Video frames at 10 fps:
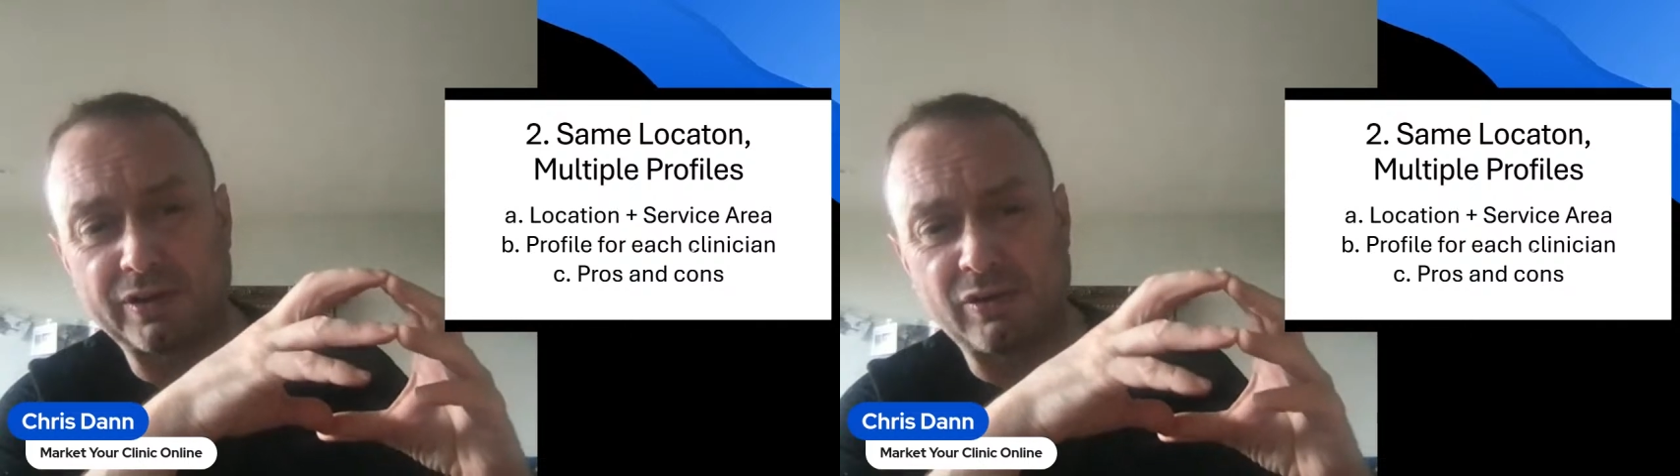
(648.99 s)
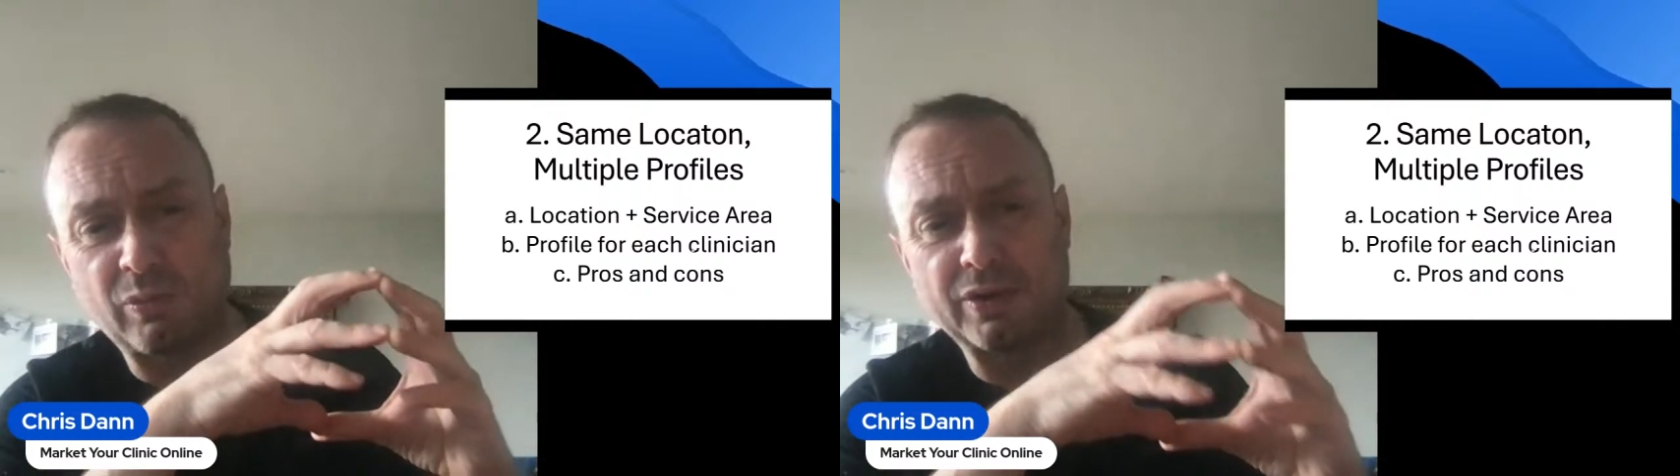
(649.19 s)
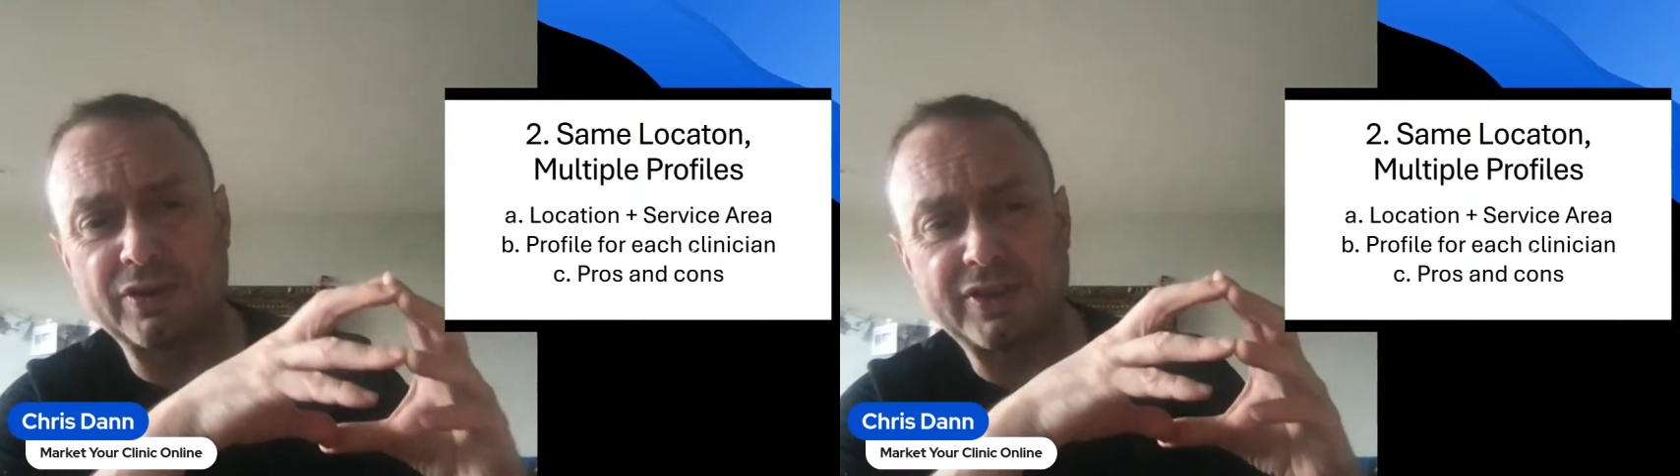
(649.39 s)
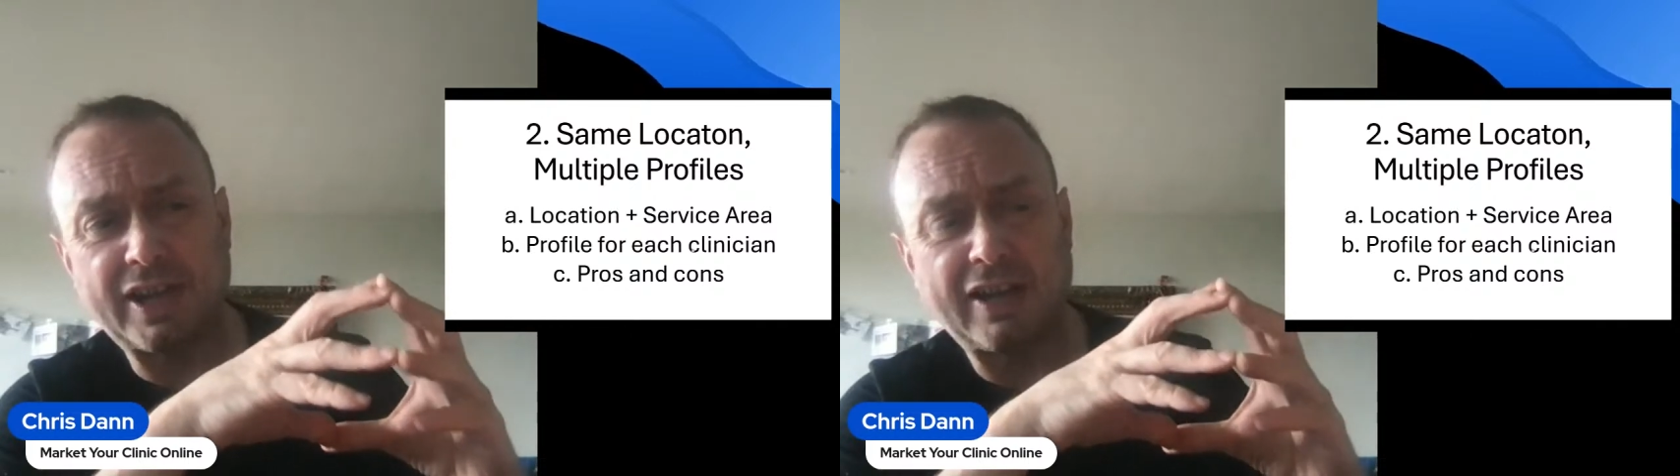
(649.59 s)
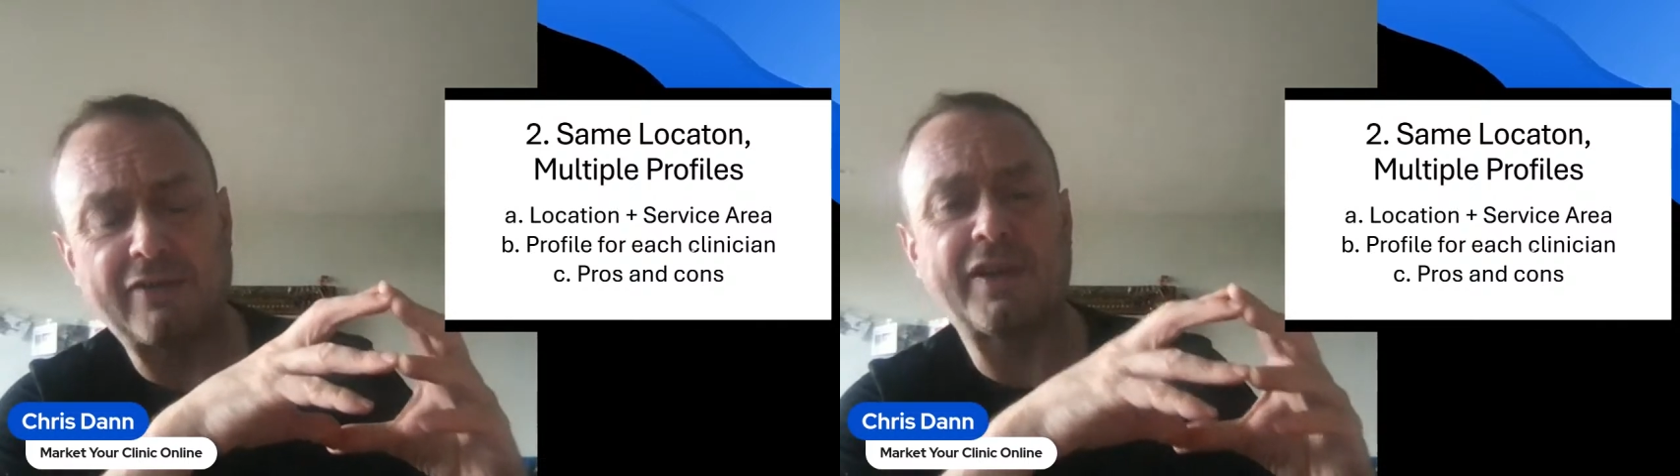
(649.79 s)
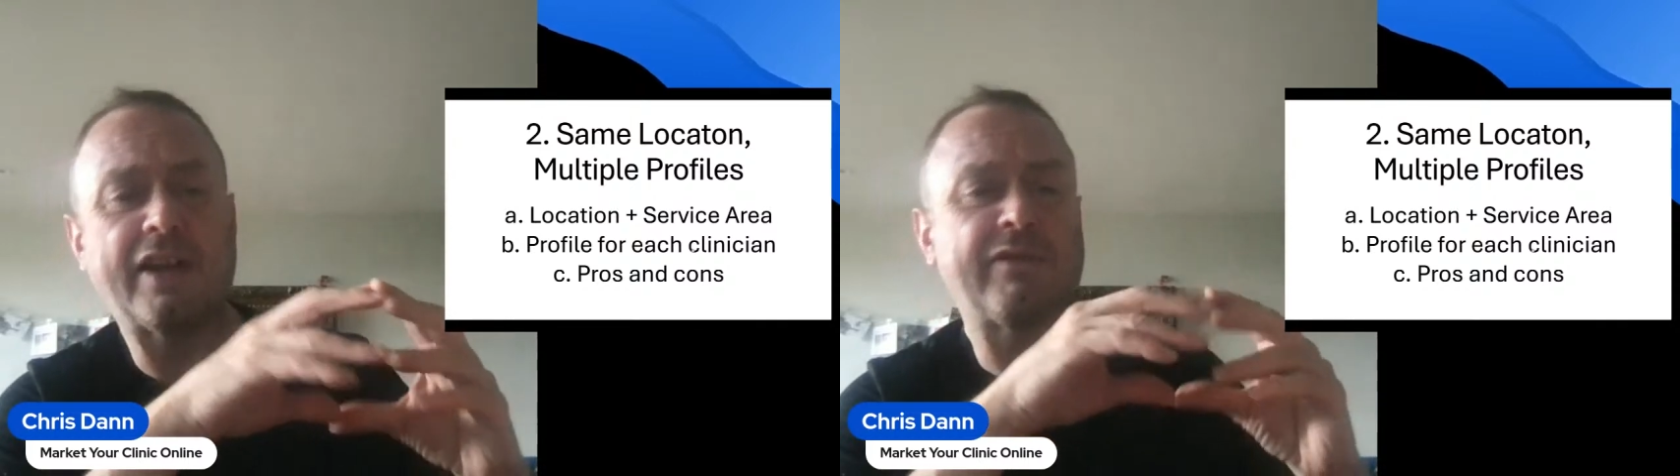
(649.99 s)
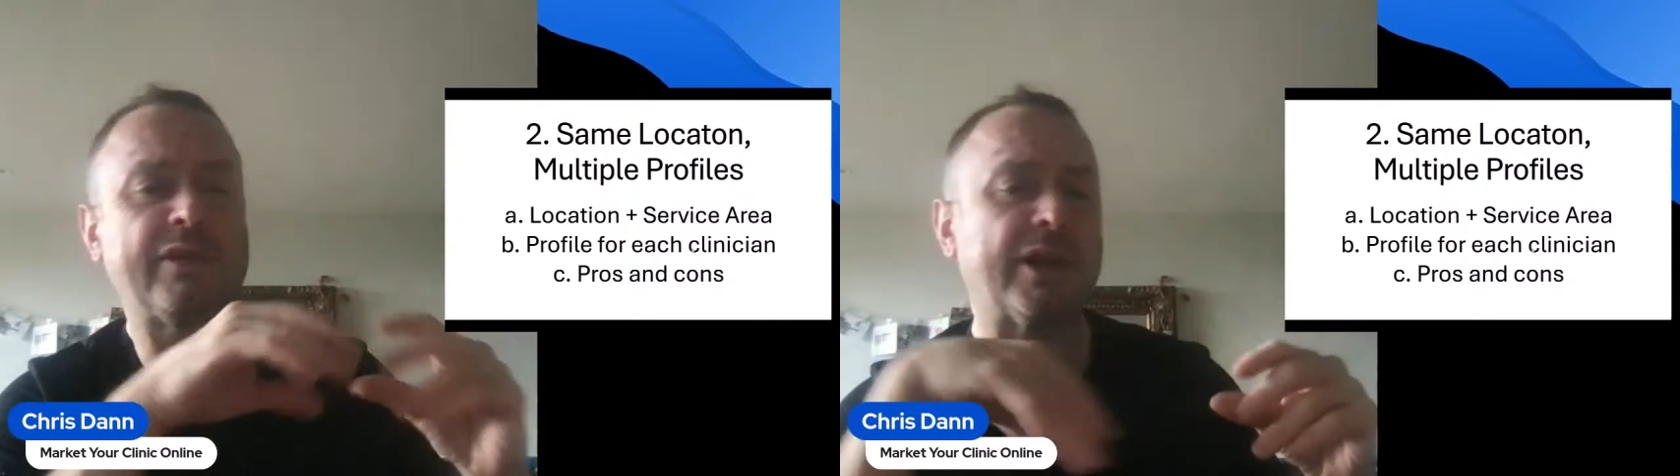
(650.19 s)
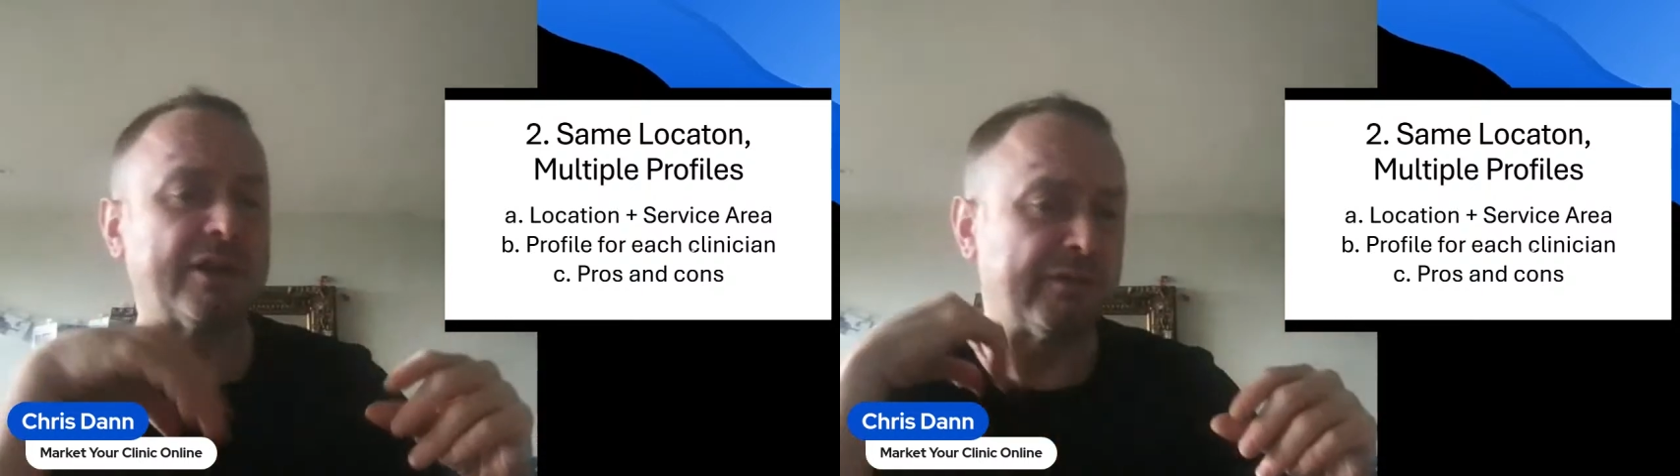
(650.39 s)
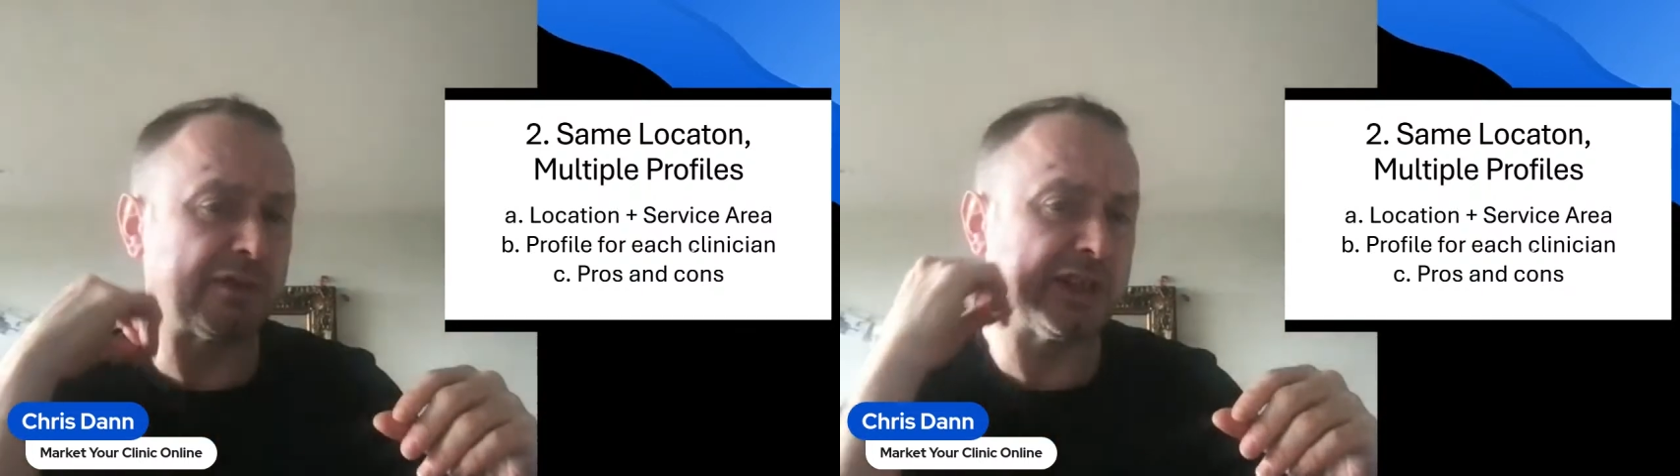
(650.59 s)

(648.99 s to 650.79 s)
You want to have everyone